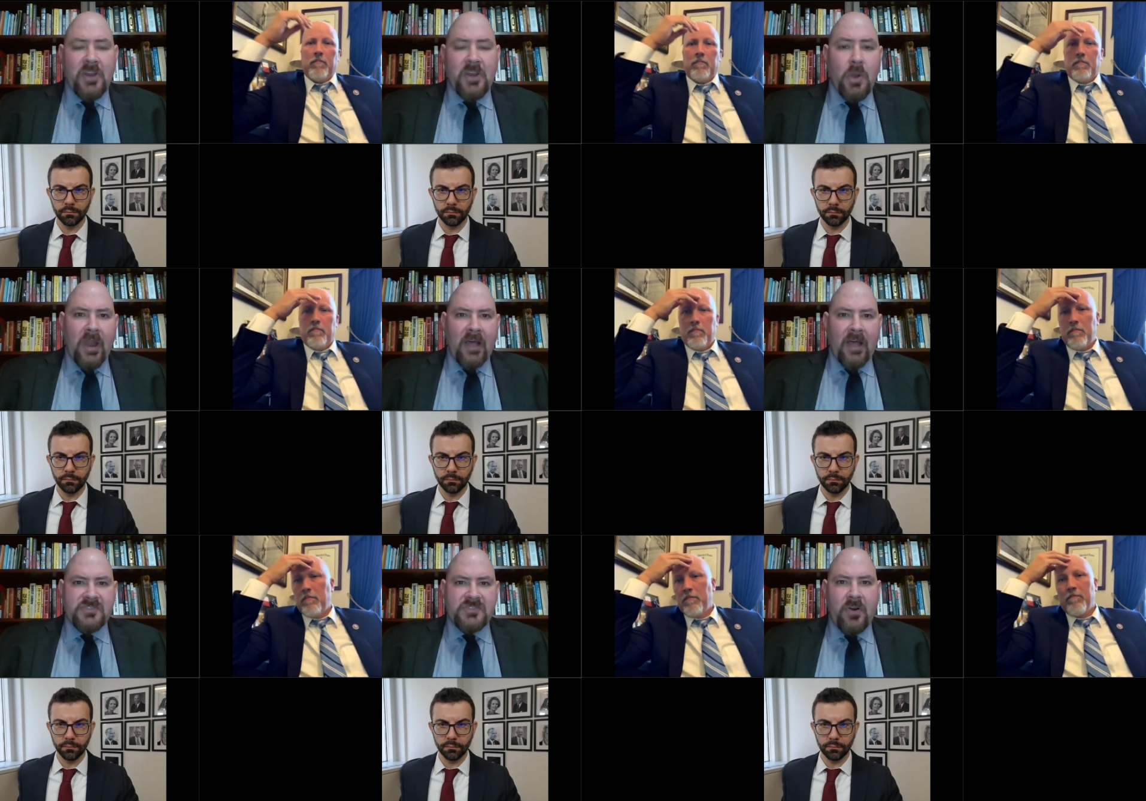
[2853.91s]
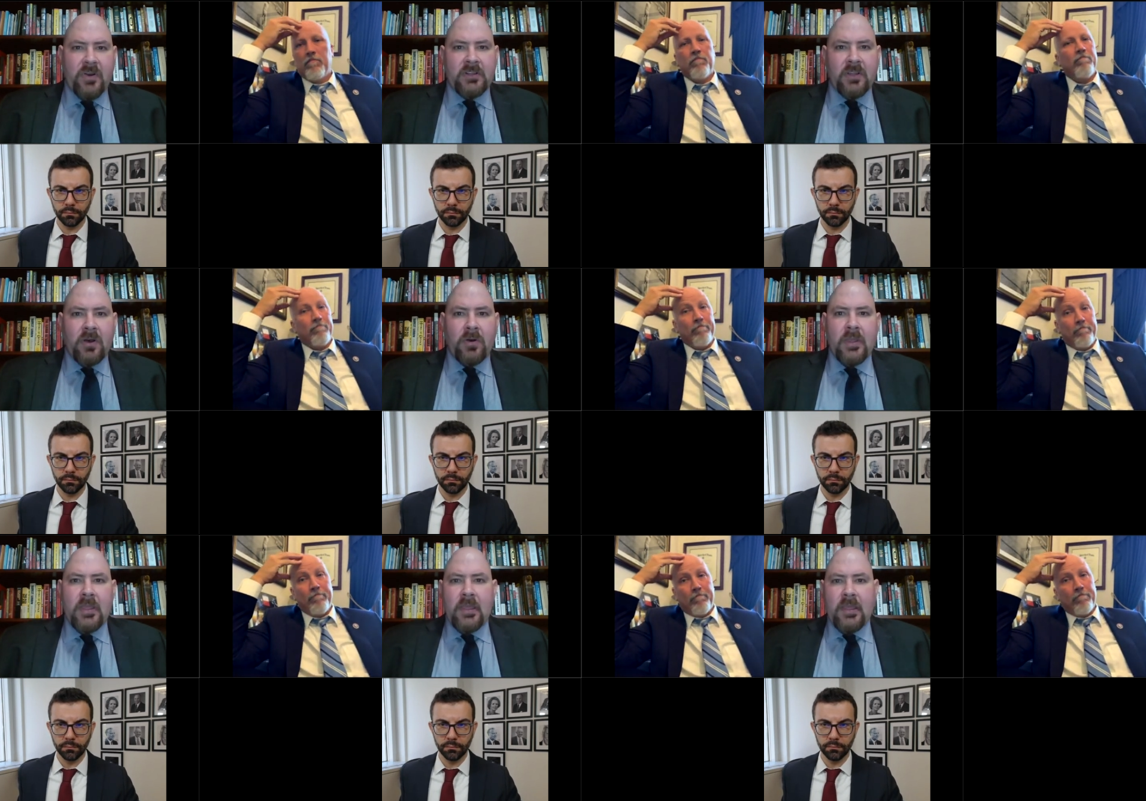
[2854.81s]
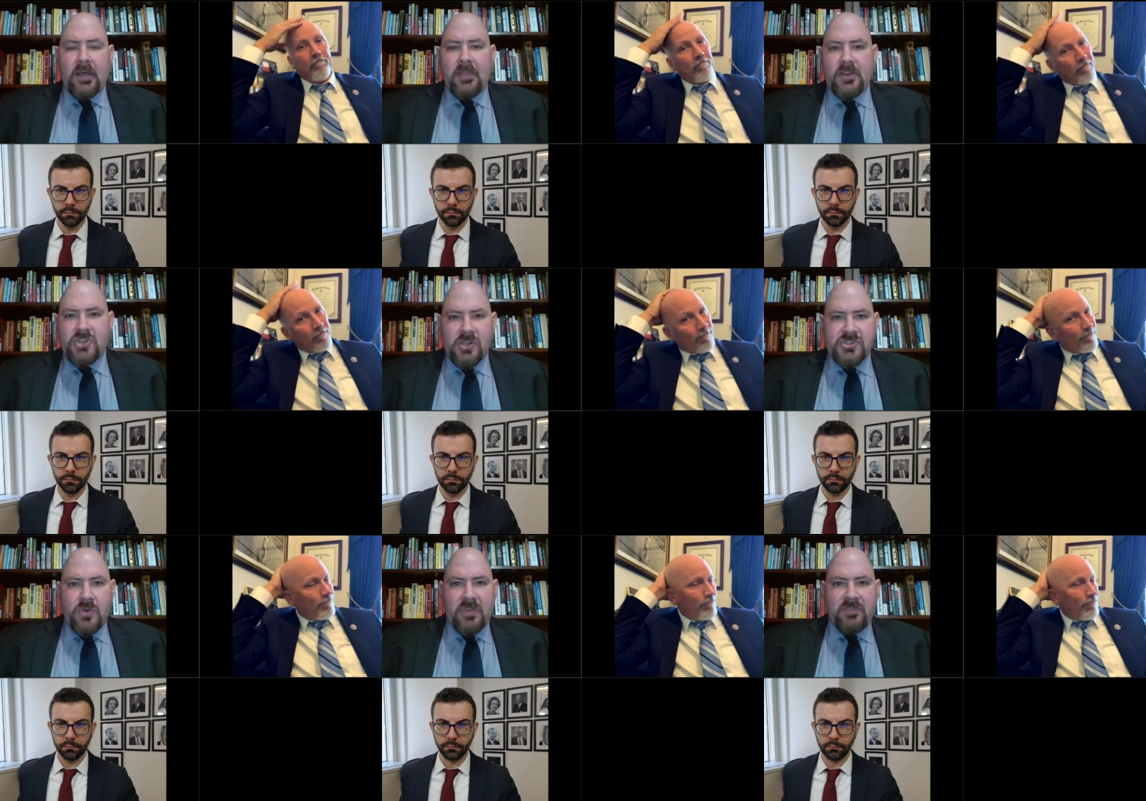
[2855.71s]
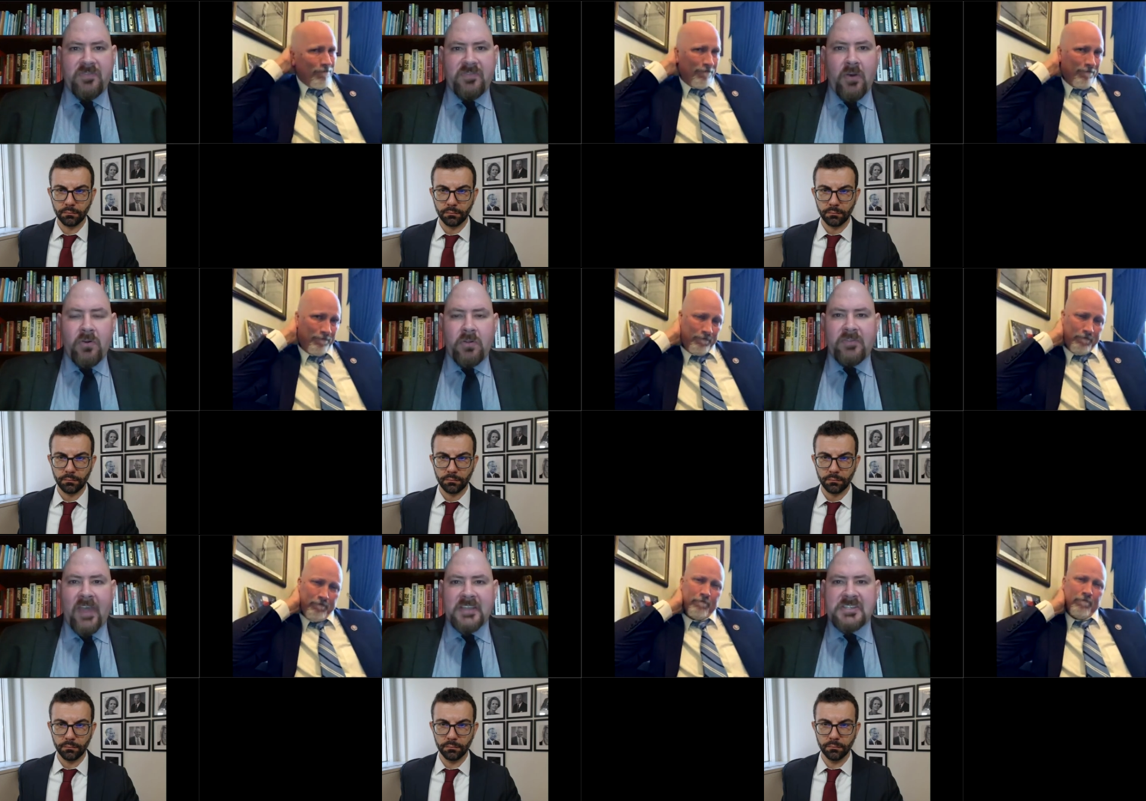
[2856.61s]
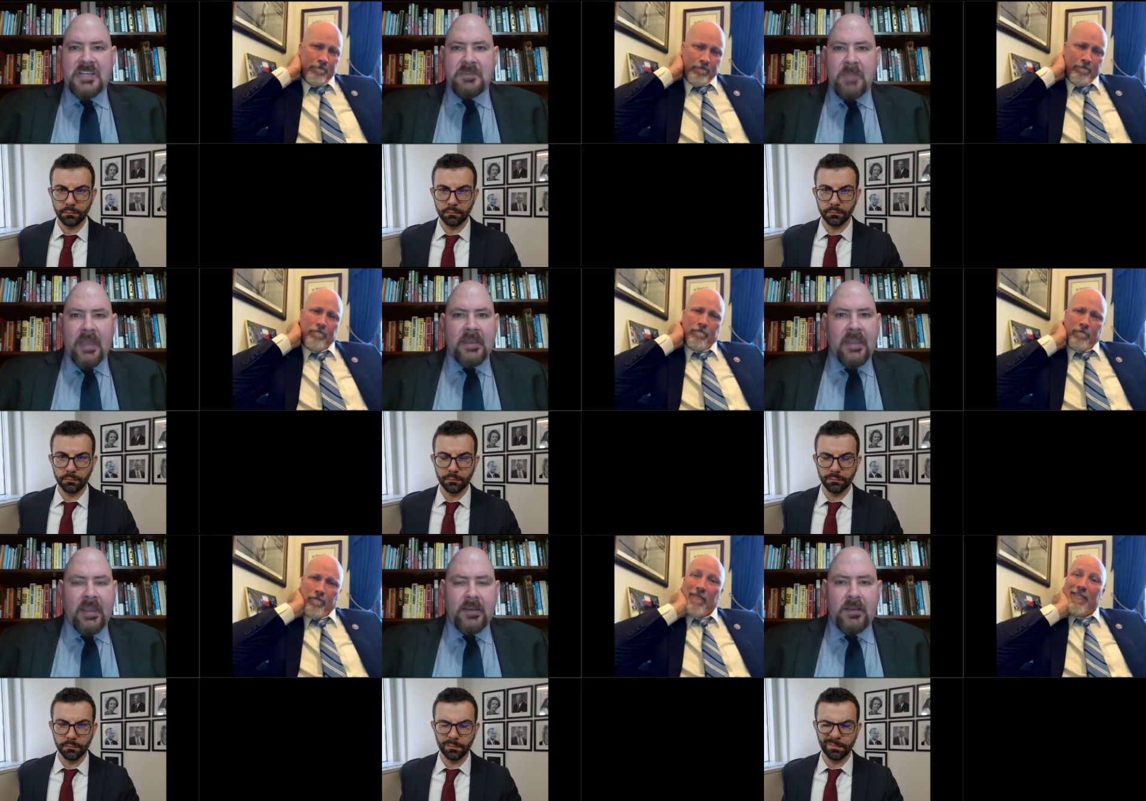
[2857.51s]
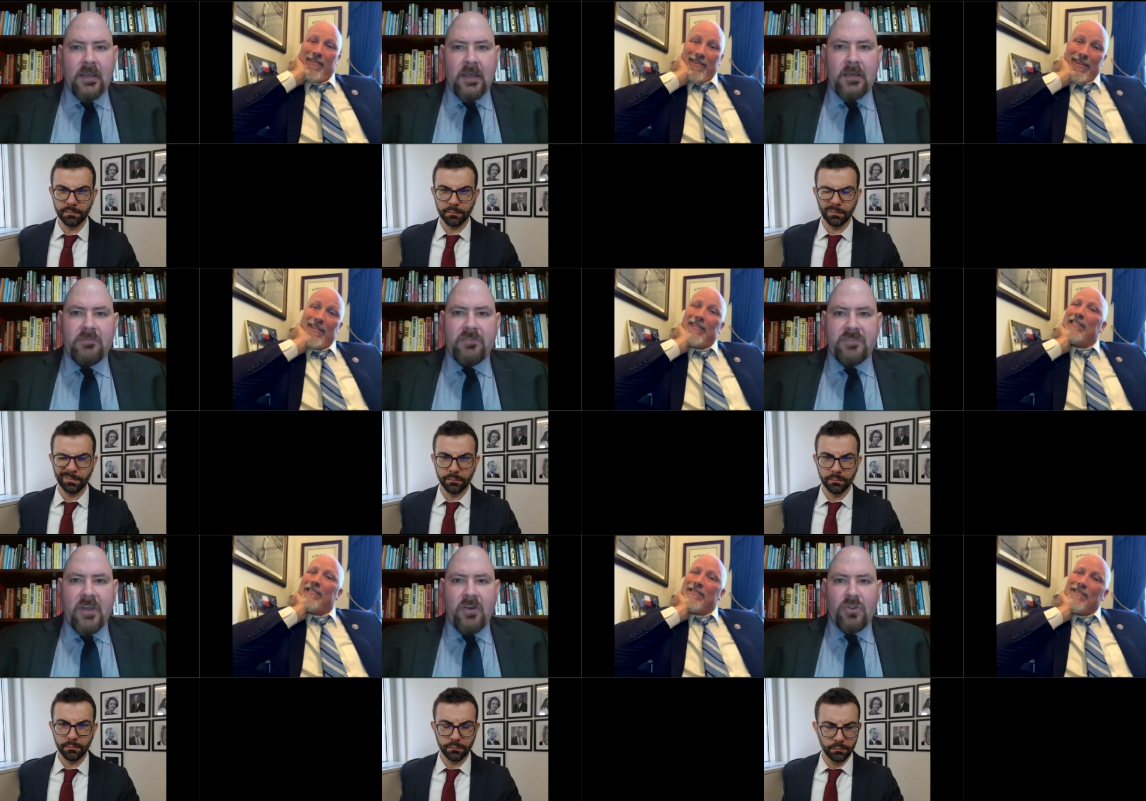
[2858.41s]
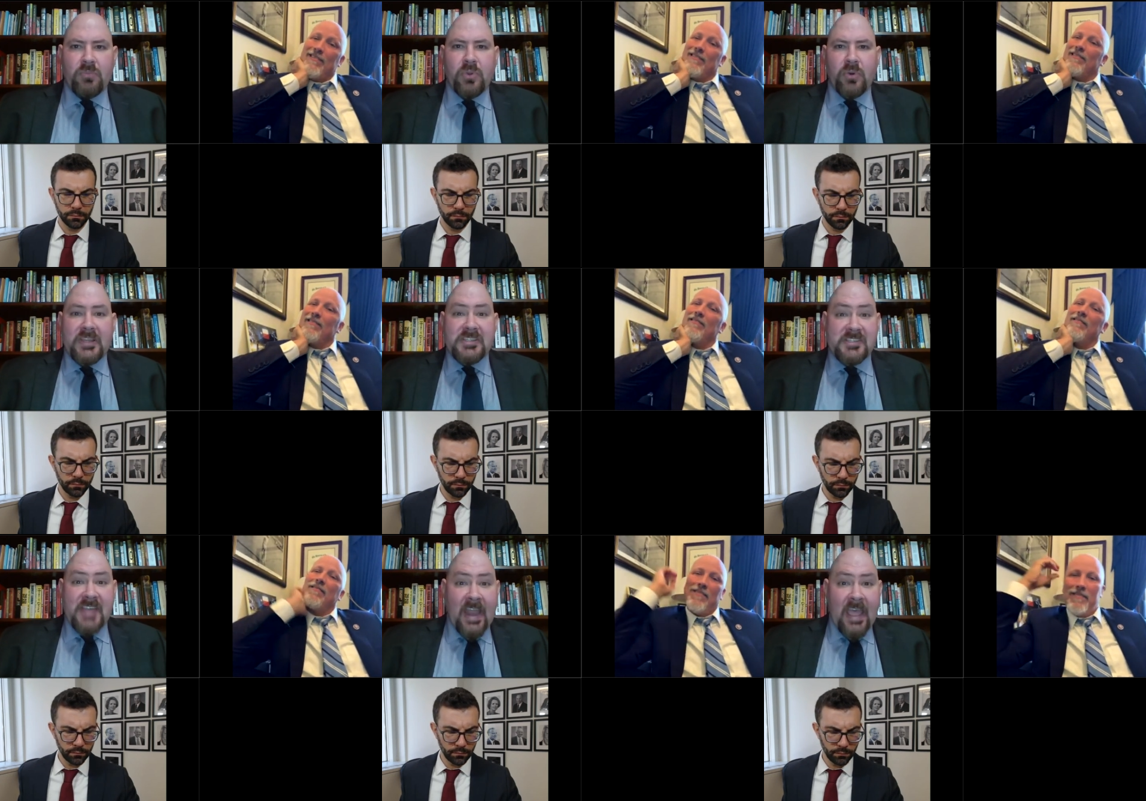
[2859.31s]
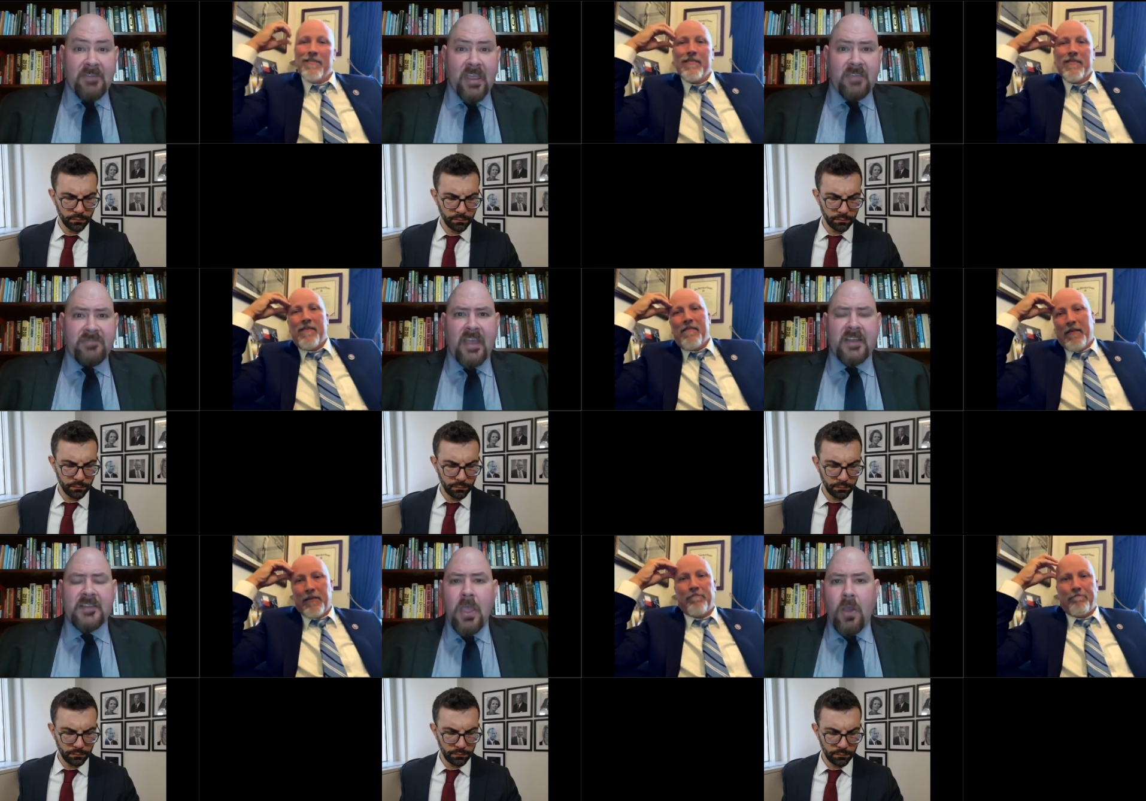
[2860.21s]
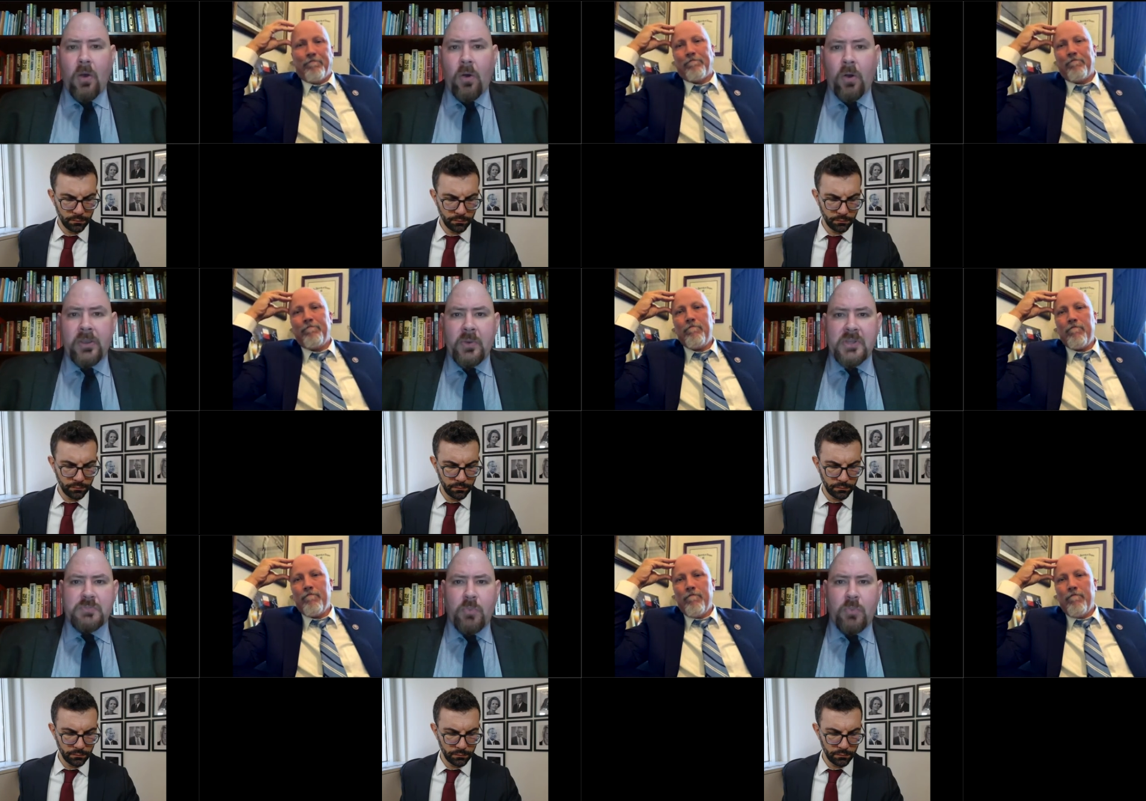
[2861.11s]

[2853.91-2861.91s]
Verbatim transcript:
Speaker 1: I know morale is very low there's also the federal vaccine mandate uh, for federal employees. Is that having an effect on U.S.